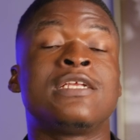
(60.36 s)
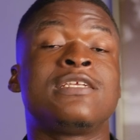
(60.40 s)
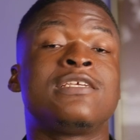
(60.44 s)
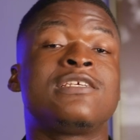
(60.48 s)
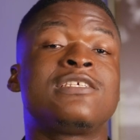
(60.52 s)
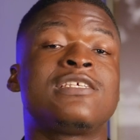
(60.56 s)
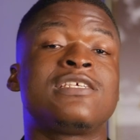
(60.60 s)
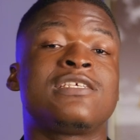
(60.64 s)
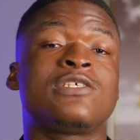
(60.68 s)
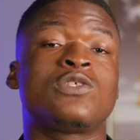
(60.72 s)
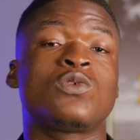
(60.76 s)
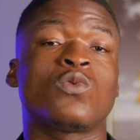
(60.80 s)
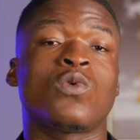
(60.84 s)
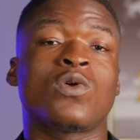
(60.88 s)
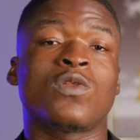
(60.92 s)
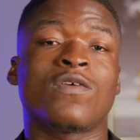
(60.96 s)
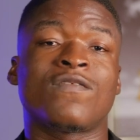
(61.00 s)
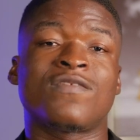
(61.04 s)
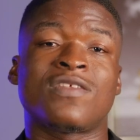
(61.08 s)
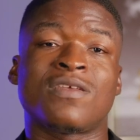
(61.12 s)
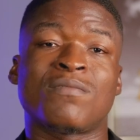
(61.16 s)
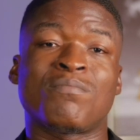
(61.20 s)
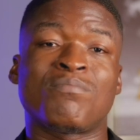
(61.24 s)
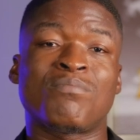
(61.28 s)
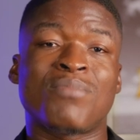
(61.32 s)
this is one
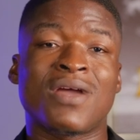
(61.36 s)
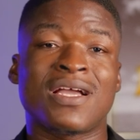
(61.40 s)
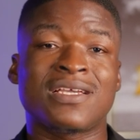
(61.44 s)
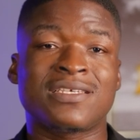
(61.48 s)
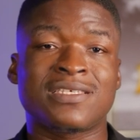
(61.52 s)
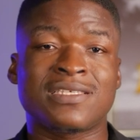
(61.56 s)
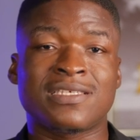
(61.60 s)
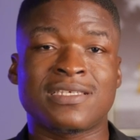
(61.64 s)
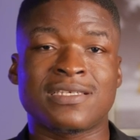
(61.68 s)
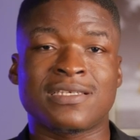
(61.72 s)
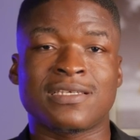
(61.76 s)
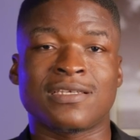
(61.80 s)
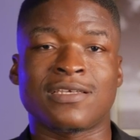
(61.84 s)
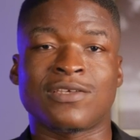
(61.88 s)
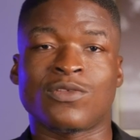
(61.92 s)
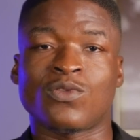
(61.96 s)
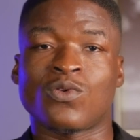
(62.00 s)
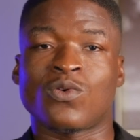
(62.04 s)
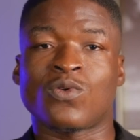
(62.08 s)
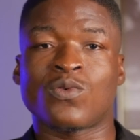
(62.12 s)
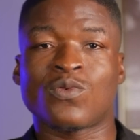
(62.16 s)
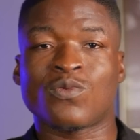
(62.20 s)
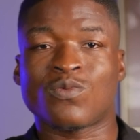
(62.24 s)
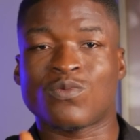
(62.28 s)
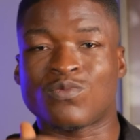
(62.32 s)
of the best,
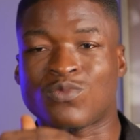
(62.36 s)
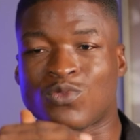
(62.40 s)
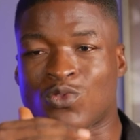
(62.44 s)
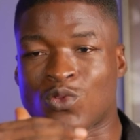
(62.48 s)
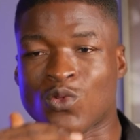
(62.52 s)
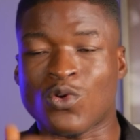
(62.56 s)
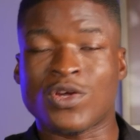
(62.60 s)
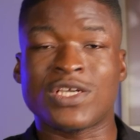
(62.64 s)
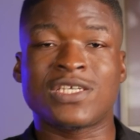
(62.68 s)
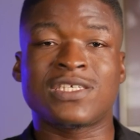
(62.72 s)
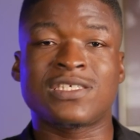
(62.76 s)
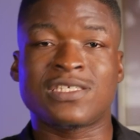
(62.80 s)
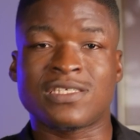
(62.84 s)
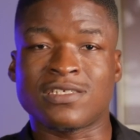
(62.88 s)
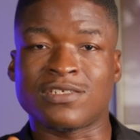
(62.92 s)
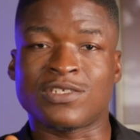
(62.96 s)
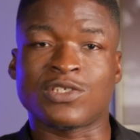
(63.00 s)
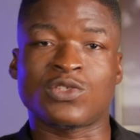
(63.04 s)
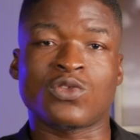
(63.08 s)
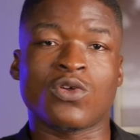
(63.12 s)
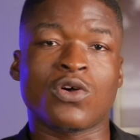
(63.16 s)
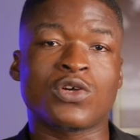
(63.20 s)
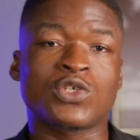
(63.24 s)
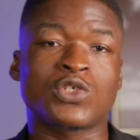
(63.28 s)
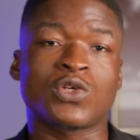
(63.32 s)
noise
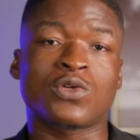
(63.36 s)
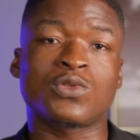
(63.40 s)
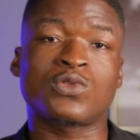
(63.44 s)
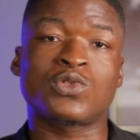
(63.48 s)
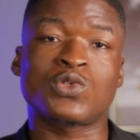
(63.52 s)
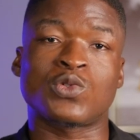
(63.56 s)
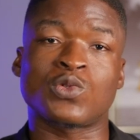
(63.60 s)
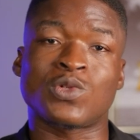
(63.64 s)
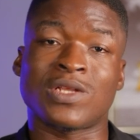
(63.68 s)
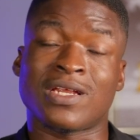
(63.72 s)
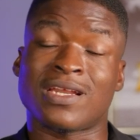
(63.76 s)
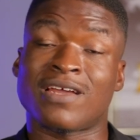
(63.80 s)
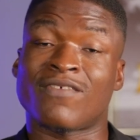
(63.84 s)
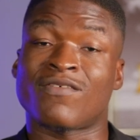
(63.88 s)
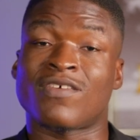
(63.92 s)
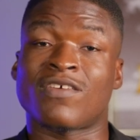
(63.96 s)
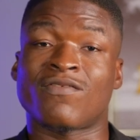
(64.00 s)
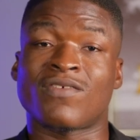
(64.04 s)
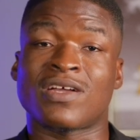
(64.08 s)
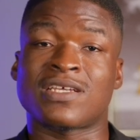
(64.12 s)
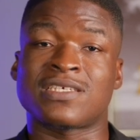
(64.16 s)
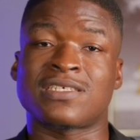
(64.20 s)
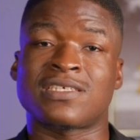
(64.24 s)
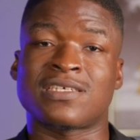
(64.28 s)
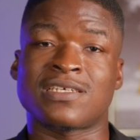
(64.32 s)
reduction tool that I've
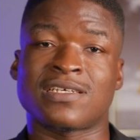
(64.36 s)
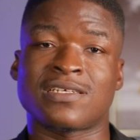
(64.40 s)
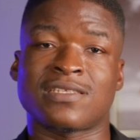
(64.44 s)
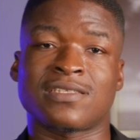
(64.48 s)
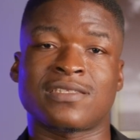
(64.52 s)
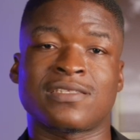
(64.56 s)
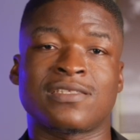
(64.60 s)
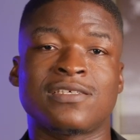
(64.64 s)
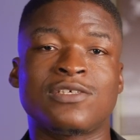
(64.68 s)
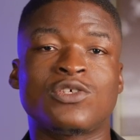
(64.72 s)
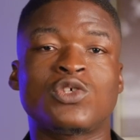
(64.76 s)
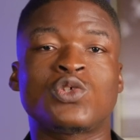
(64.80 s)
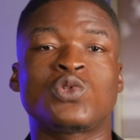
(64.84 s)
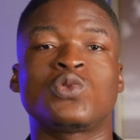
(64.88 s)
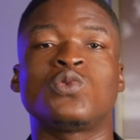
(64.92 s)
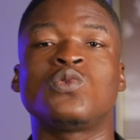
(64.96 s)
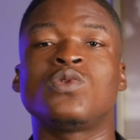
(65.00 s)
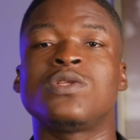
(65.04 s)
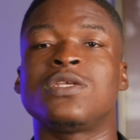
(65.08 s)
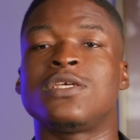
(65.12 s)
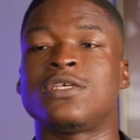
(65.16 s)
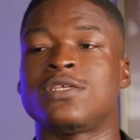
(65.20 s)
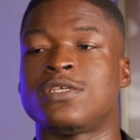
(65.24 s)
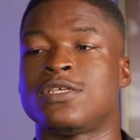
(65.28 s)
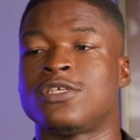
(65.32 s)
ever seen. This
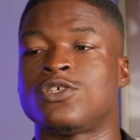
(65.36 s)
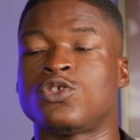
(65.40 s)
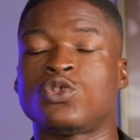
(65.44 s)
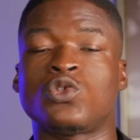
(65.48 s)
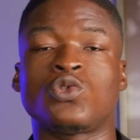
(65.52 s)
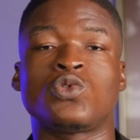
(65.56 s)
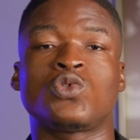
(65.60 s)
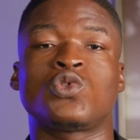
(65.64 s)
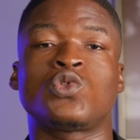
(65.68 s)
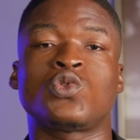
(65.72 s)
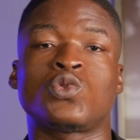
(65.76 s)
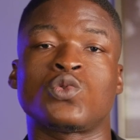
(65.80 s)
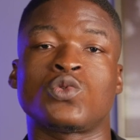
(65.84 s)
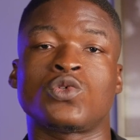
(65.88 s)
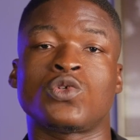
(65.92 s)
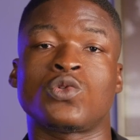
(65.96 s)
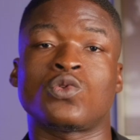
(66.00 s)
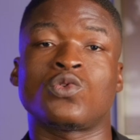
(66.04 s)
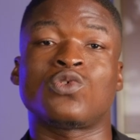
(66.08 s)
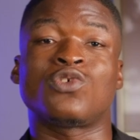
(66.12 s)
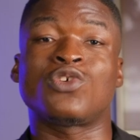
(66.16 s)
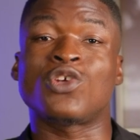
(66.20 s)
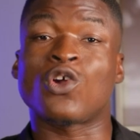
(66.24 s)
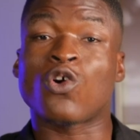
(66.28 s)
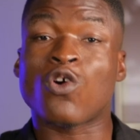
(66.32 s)
tool is used to
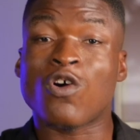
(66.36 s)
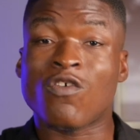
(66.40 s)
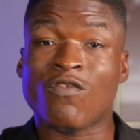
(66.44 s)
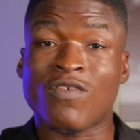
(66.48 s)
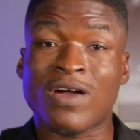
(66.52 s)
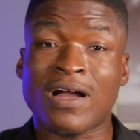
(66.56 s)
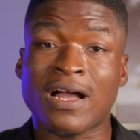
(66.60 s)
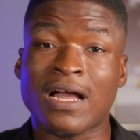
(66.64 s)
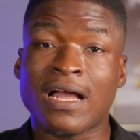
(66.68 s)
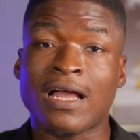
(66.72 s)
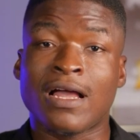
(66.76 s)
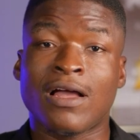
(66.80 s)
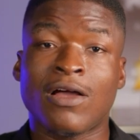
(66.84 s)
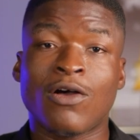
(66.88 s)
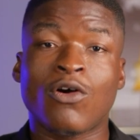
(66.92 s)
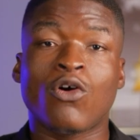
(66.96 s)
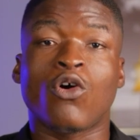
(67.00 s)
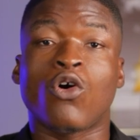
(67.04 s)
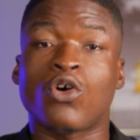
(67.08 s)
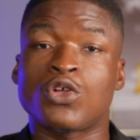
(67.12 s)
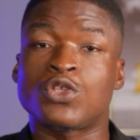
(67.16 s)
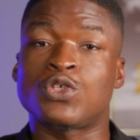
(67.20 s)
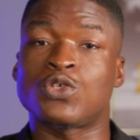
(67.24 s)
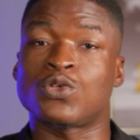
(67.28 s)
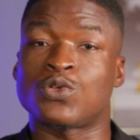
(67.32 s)
recover
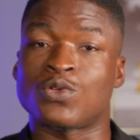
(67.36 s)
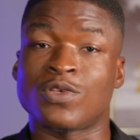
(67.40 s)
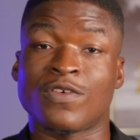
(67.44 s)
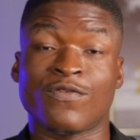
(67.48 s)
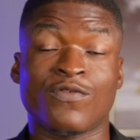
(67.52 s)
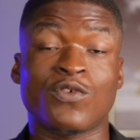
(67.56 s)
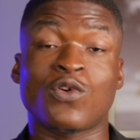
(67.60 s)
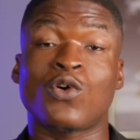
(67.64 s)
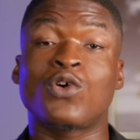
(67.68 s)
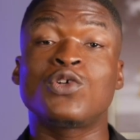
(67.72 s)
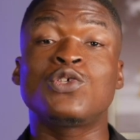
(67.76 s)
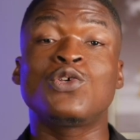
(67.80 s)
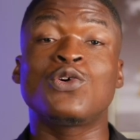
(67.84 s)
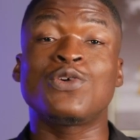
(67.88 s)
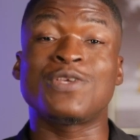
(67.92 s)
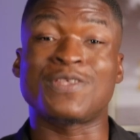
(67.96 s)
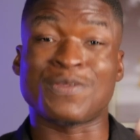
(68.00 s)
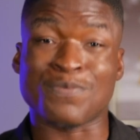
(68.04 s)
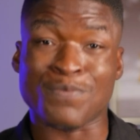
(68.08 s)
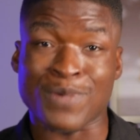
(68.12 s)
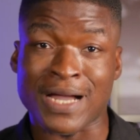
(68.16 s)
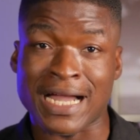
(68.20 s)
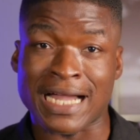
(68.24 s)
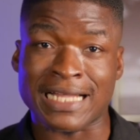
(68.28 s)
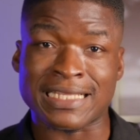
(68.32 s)
audio. If your audio is
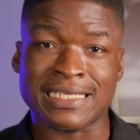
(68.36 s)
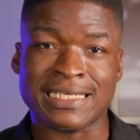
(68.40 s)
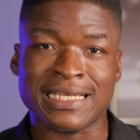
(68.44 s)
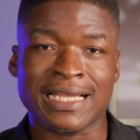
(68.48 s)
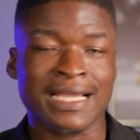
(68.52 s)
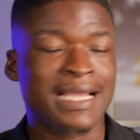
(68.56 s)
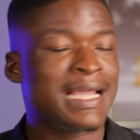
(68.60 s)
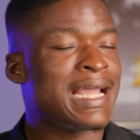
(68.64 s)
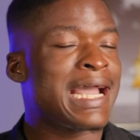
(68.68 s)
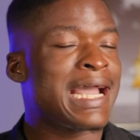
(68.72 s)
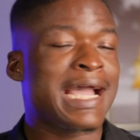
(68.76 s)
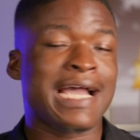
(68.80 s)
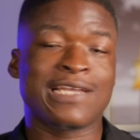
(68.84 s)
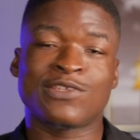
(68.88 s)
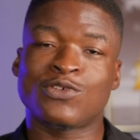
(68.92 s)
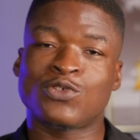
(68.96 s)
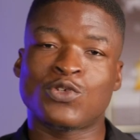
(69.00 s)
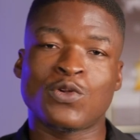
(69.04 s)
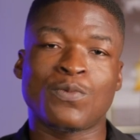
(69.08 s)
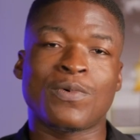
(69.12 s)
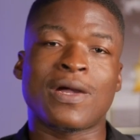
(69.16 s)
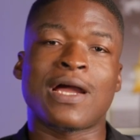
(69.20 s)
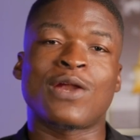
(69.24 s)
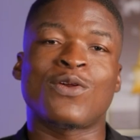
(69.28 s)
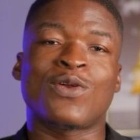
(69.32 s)
bad,
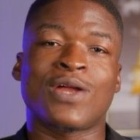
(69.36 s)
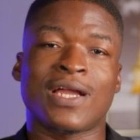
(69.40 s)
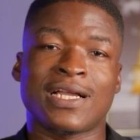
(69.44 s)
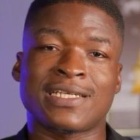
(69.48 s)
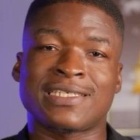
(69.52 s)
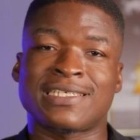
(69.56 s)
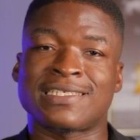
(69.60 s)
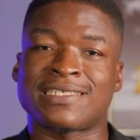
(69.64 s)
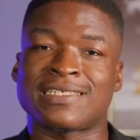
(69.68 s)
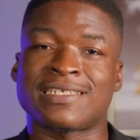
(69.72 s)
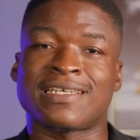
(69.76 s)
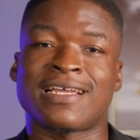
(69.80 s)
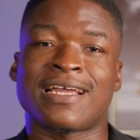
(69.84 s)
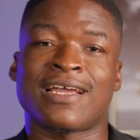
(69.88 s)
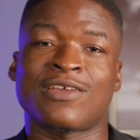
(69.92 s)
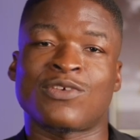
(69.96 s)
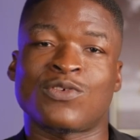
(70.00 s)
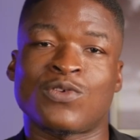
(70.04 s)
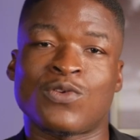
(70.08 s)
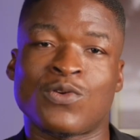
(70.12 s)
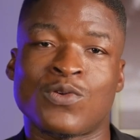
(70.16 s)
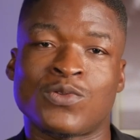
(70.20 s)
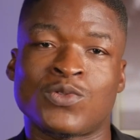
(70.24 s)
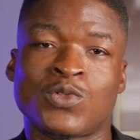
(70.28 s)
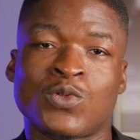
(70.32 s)
Izotope RX is the guy
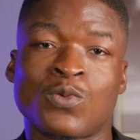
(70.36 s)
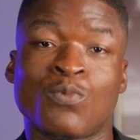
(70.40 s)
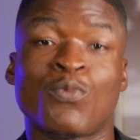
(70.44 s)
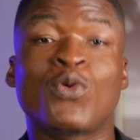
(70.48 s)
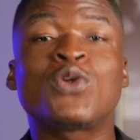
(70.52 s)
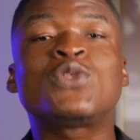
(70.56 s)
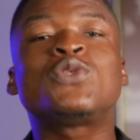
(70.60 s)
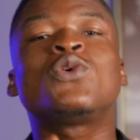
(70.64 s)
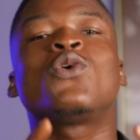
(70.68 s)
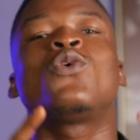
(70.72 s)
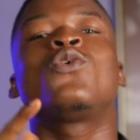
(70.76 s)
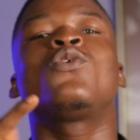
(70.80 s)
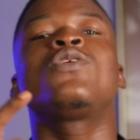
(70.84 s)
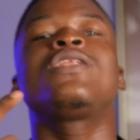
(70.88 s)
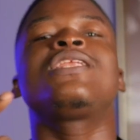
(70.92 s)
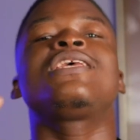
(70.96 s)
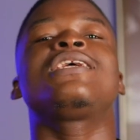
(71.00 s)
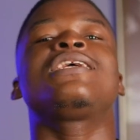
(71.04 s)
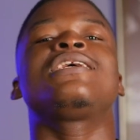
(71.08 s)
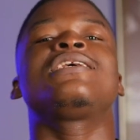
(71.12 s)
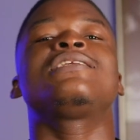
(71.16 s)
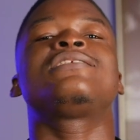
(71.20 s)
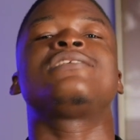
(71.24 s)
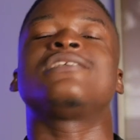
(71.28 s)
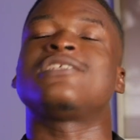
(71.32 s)
you go to. But
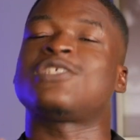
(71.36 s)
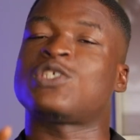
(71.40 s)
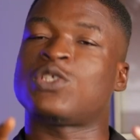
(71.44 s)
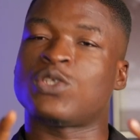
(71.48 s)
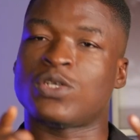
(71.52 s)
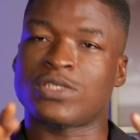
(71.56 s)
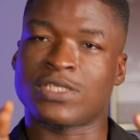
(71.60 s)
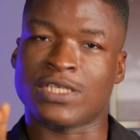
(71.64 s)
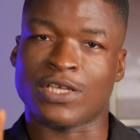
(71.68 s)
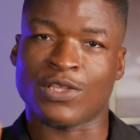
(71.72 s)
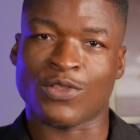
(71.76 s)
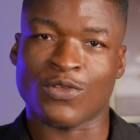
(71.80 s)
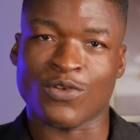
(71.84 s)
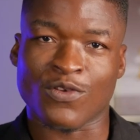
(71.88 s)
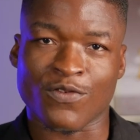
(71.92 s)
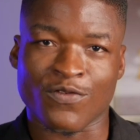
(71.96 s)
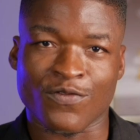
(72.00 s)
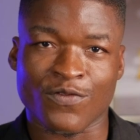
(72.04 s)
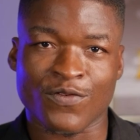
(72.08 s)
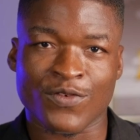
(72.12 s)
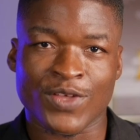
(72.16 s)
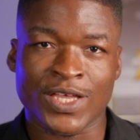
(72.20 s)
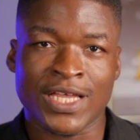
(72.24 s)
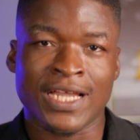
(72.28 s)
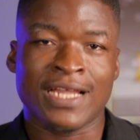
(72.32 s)
only it is not
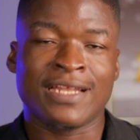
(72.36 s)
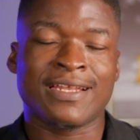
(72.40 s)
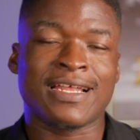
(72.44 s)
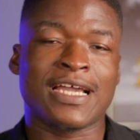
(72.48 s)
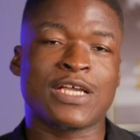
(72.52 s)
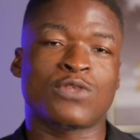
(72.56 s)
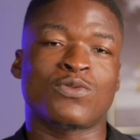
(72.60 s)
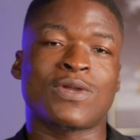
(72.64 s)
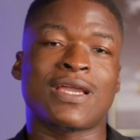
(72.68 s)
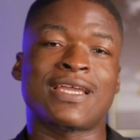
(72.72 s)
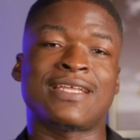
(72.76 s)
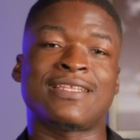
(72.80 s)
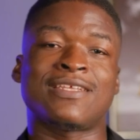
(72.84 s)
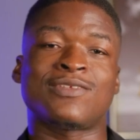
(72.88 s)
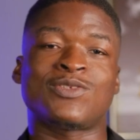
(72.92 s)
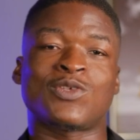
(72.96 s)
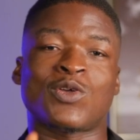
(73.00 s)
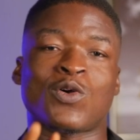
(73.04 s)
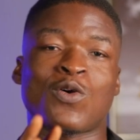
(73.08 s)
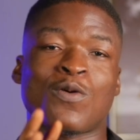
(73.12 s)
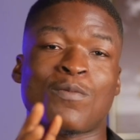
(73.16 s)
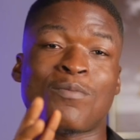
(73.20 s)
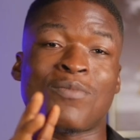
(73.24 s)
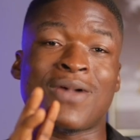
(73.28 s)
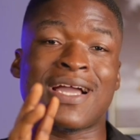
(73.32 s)
enough. That is why you need to
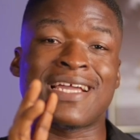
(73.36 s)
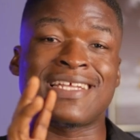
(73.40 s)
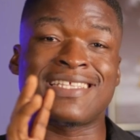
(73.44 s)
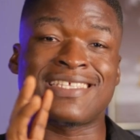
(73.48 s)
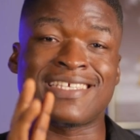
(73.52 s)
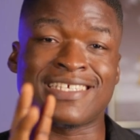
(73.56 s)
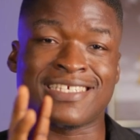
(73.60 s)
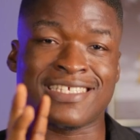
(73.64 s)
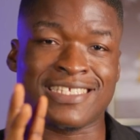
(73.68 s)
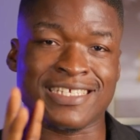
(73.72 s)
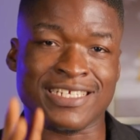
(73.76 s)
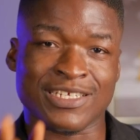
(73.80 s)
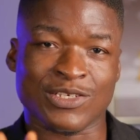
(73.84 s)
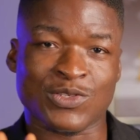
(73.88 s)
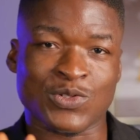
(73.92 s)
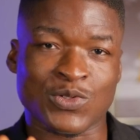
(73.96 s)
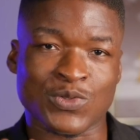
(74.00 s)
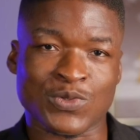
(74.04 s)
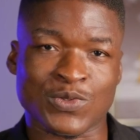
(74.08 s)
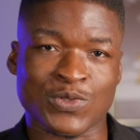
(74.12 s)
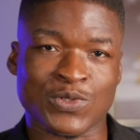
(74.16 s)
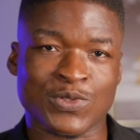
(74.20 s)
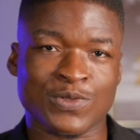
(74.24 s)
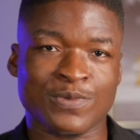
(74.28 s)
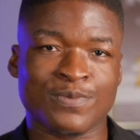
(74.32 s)
combine these 3
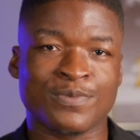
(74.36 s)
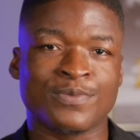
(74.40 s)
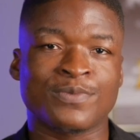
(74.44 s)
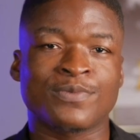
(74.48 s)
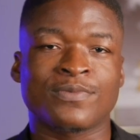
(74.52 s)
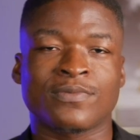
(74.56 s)
tools.